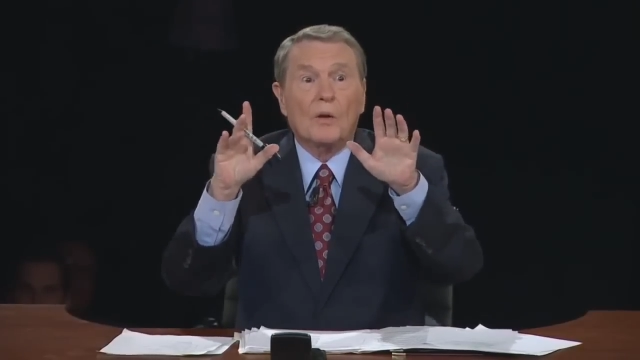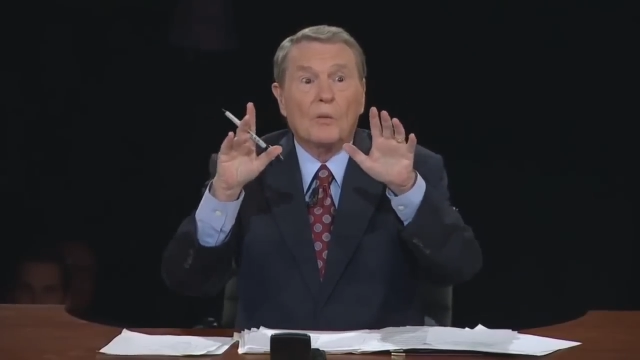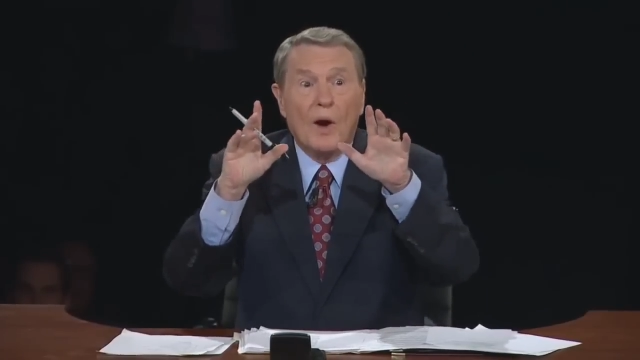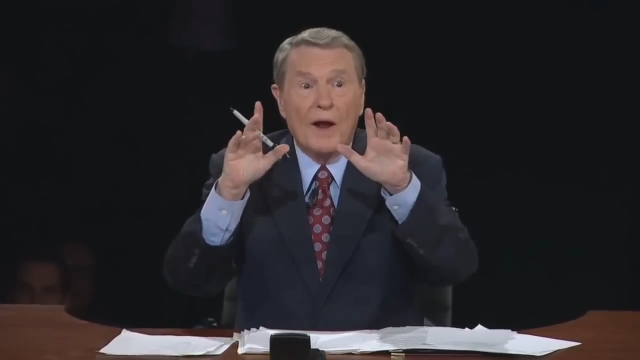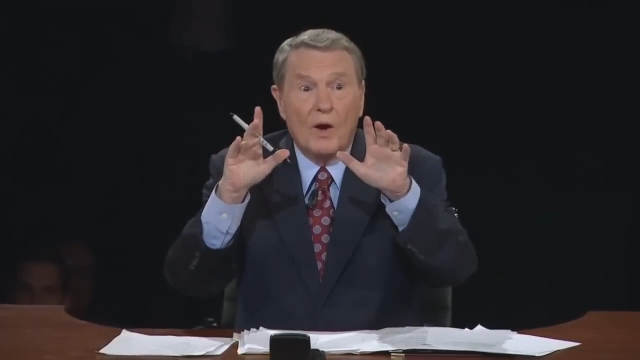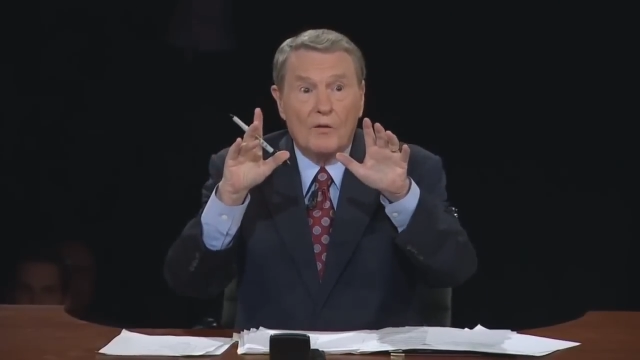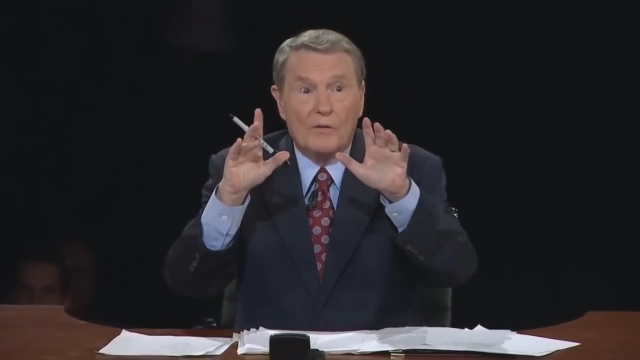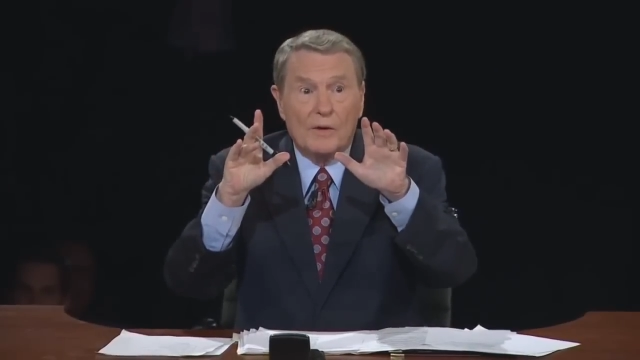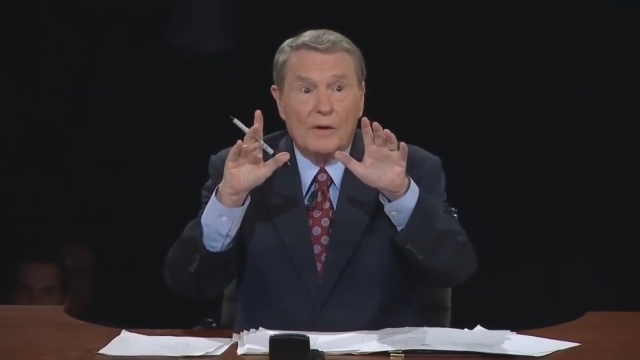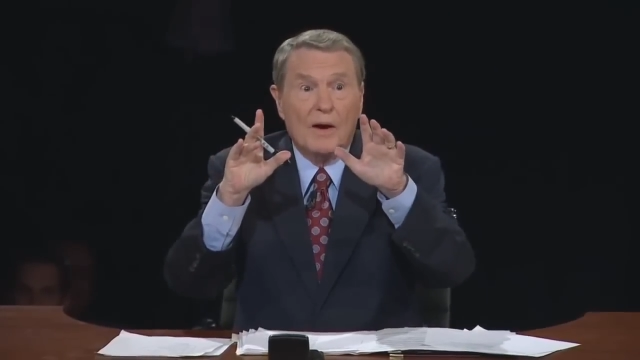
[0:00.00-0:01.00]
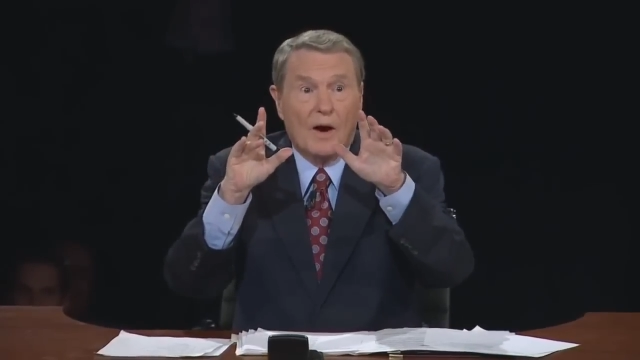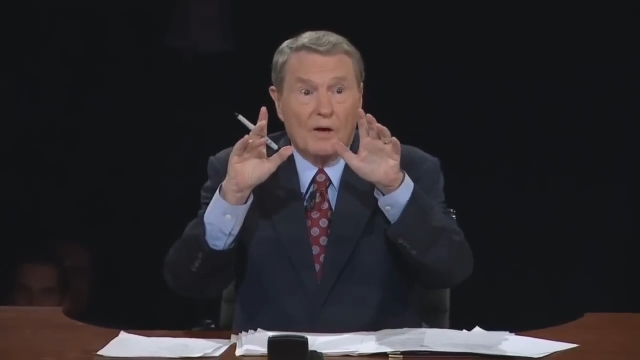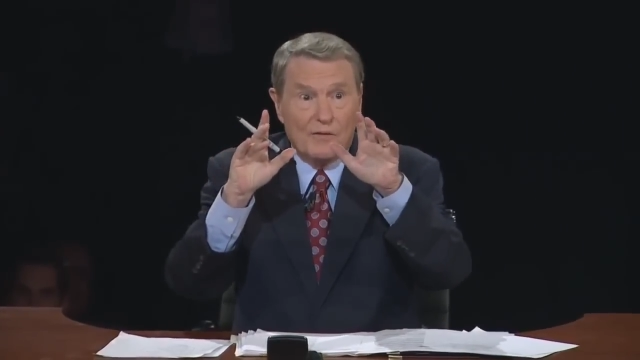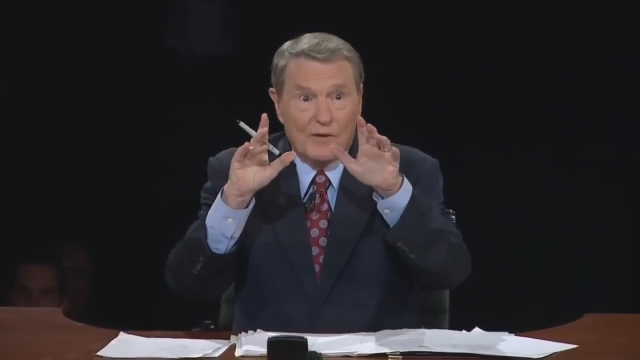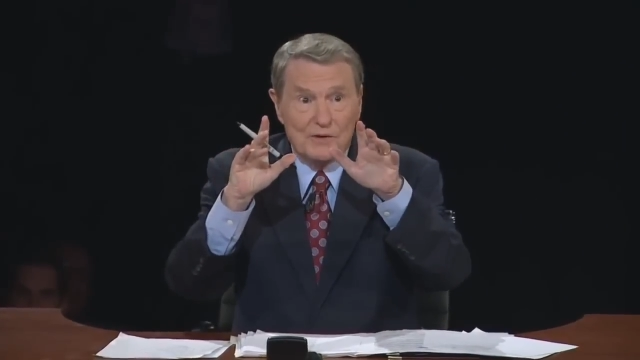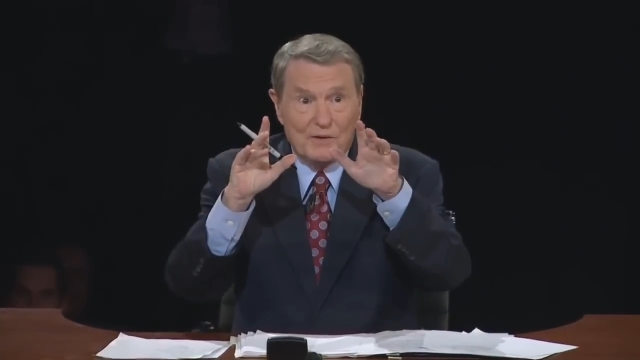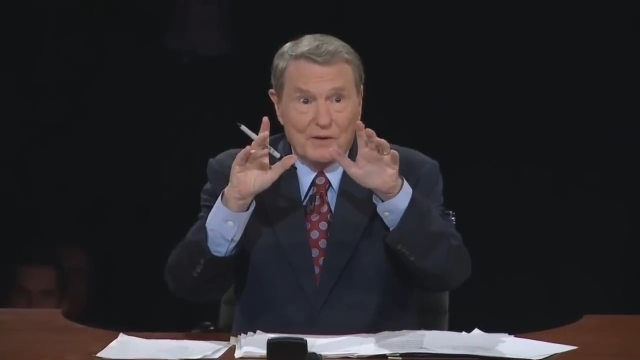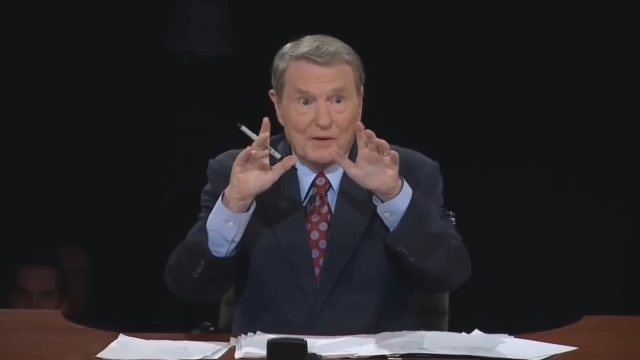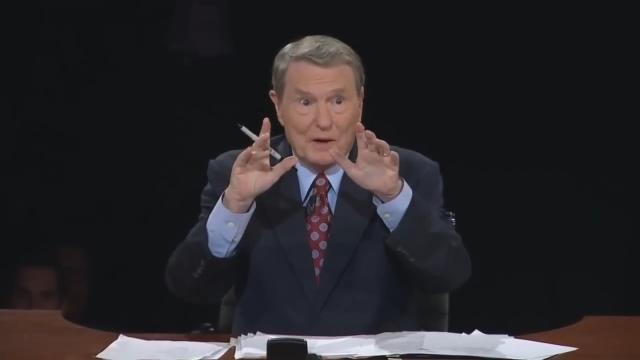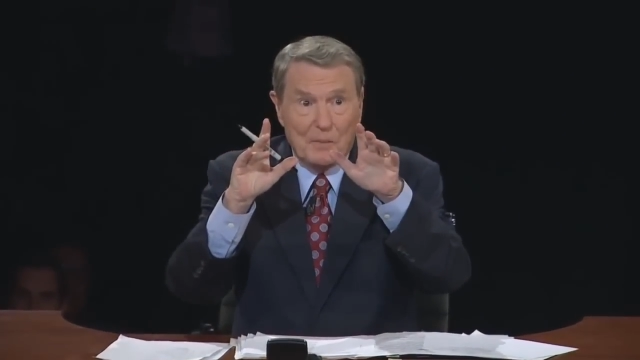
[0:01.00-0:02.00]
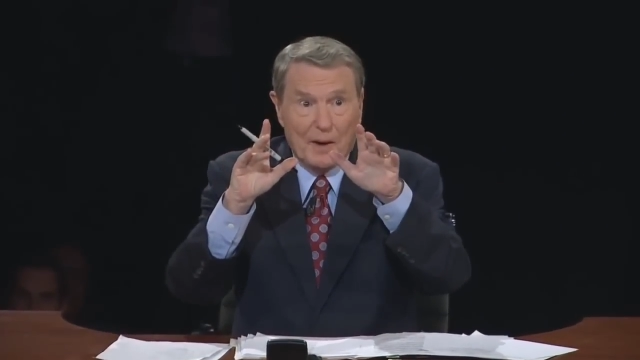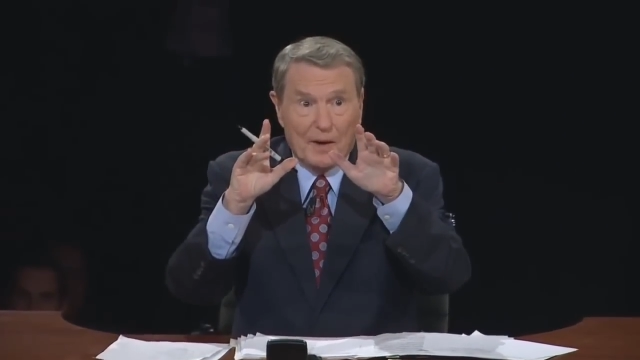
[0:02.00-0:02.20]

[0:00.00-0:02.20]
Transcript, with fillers: Go right off, and I'll defeat 17